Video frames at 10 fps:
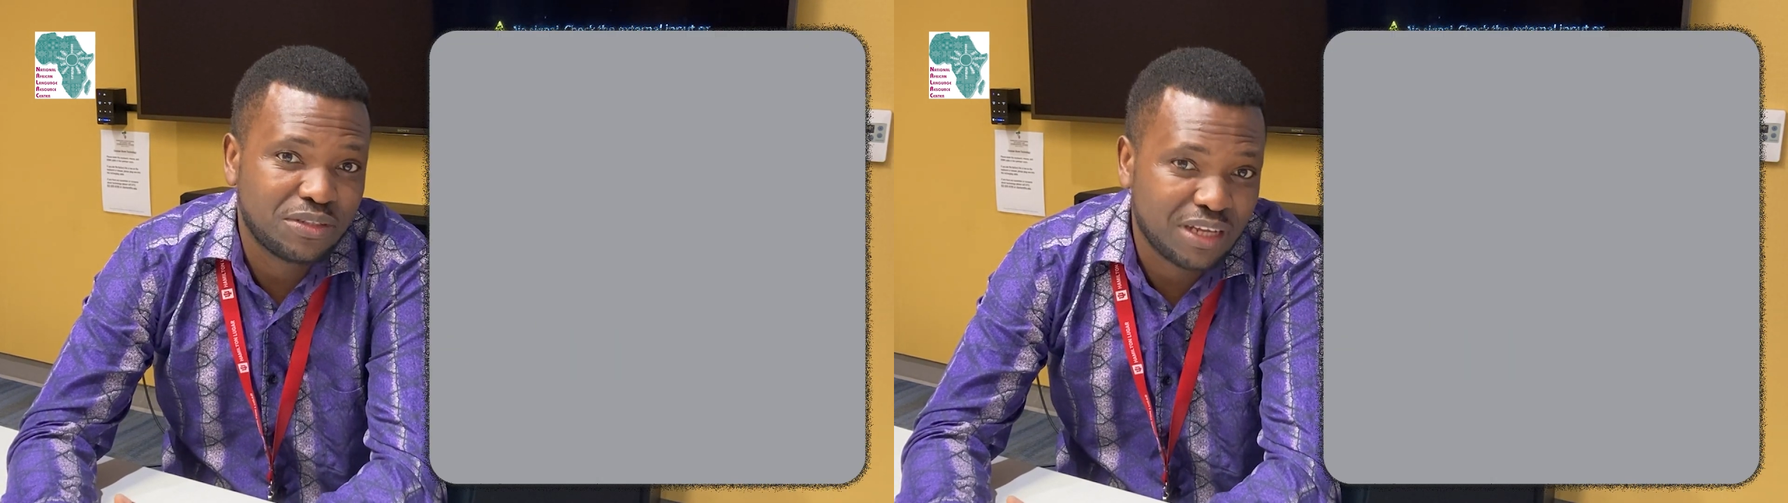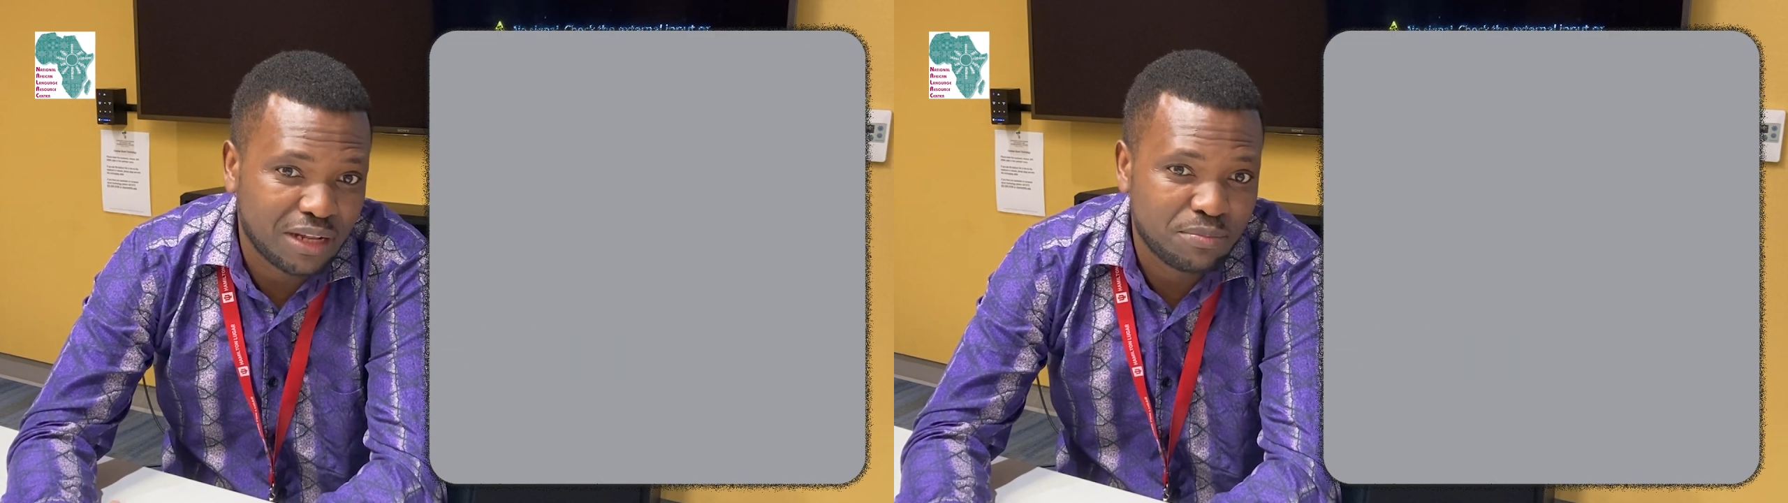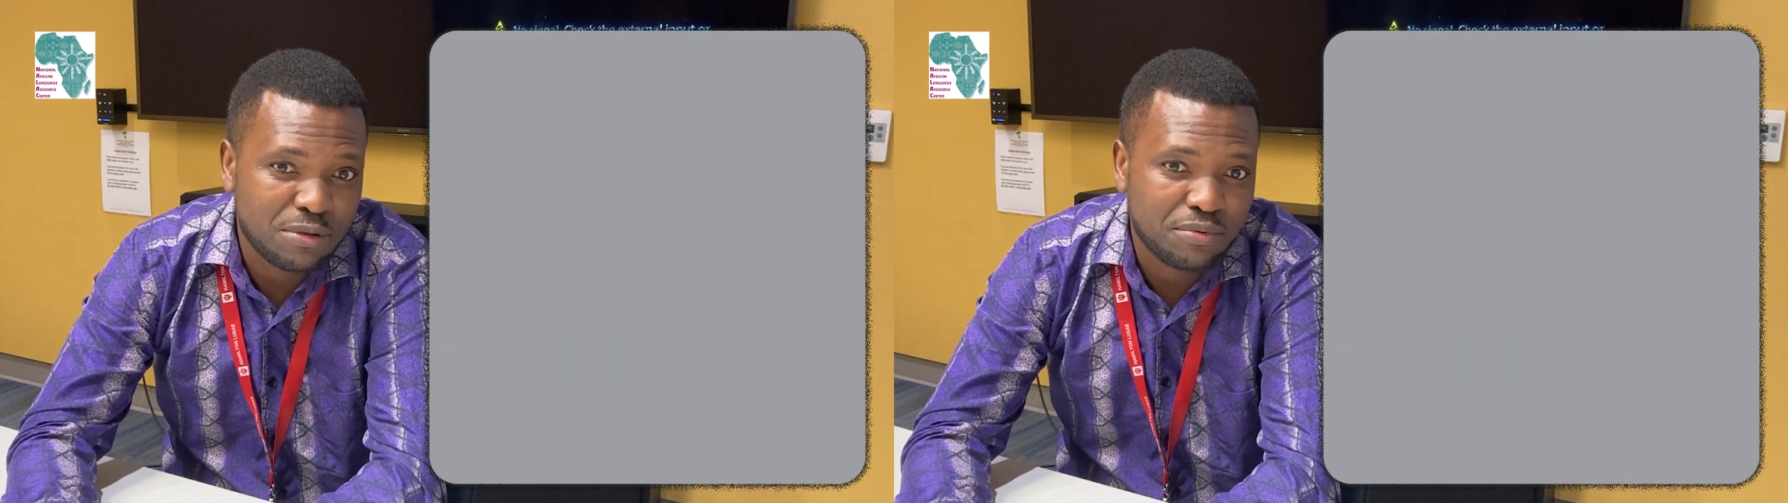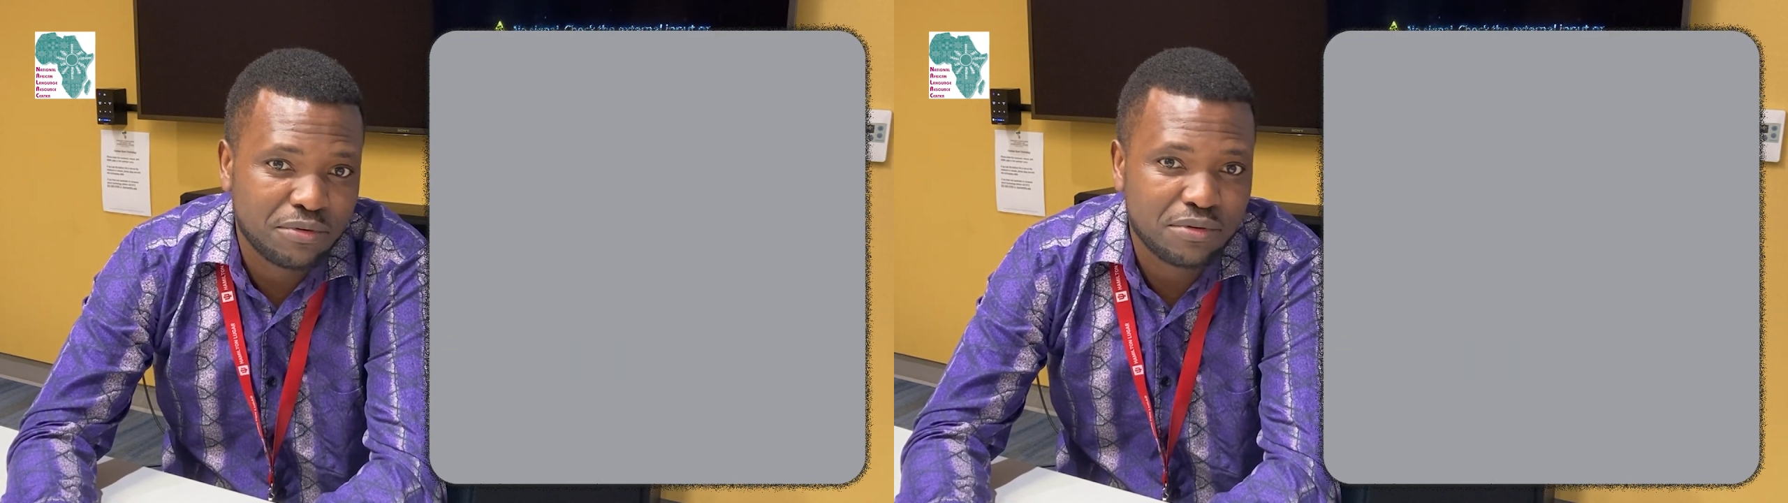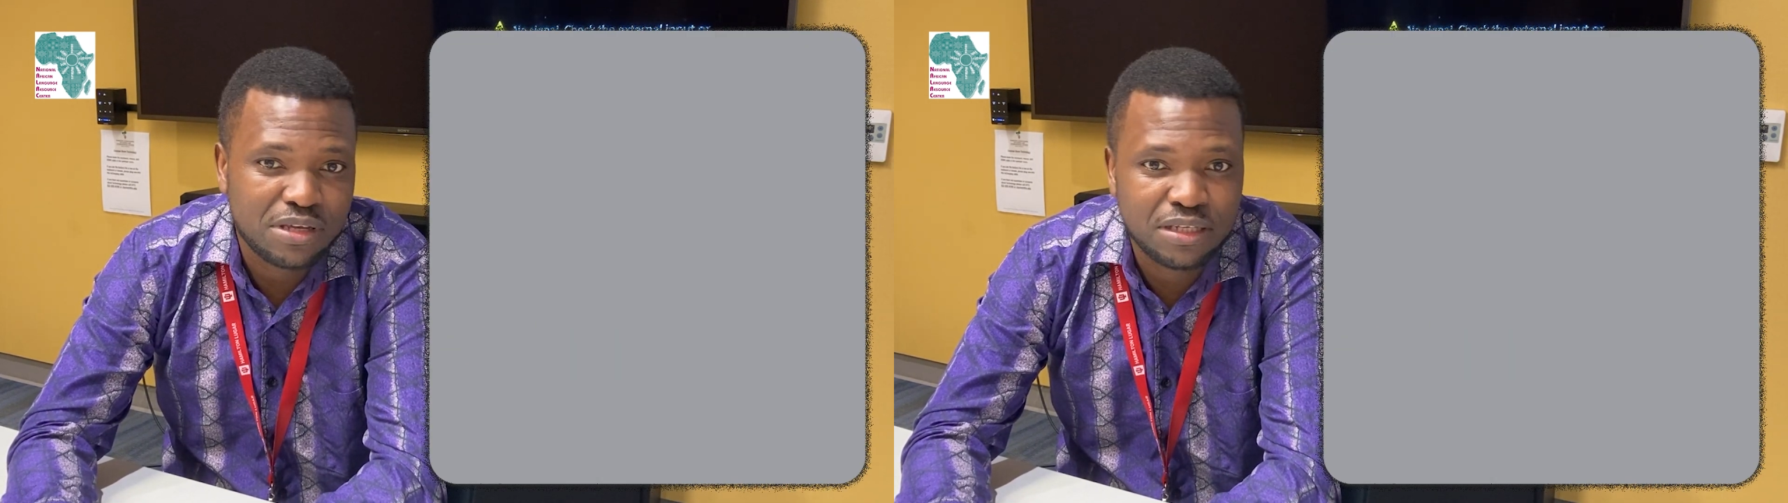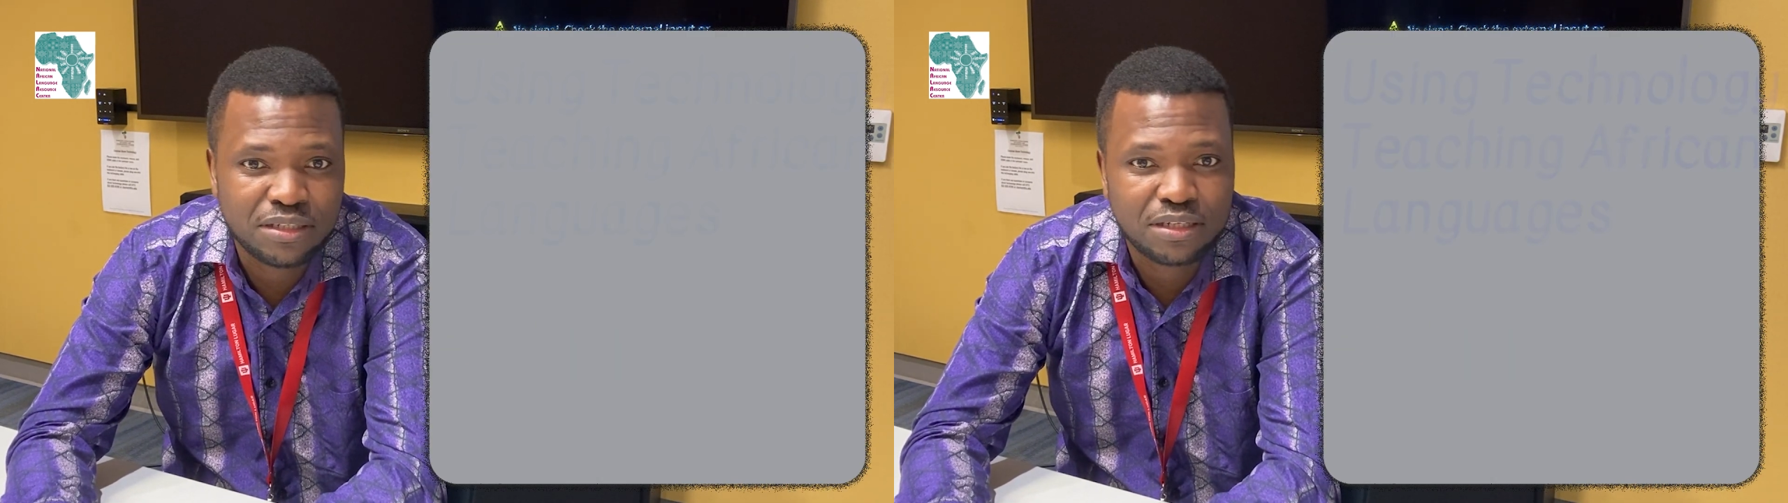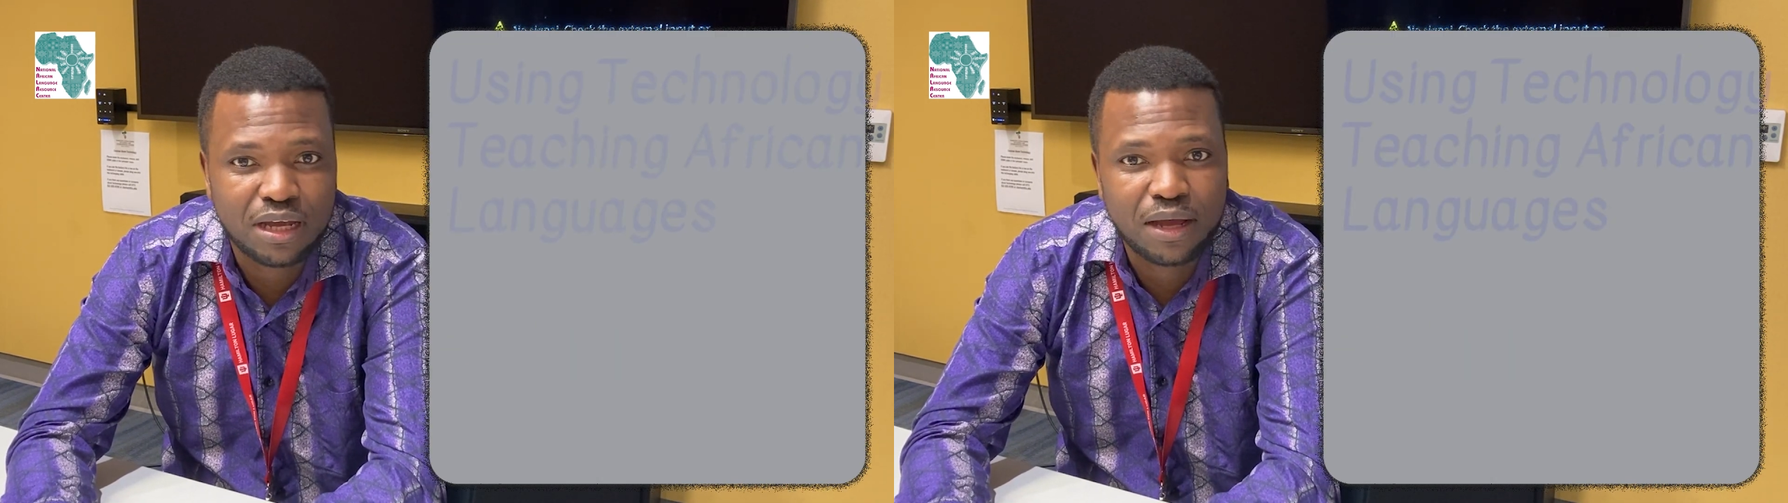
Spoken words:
tell people is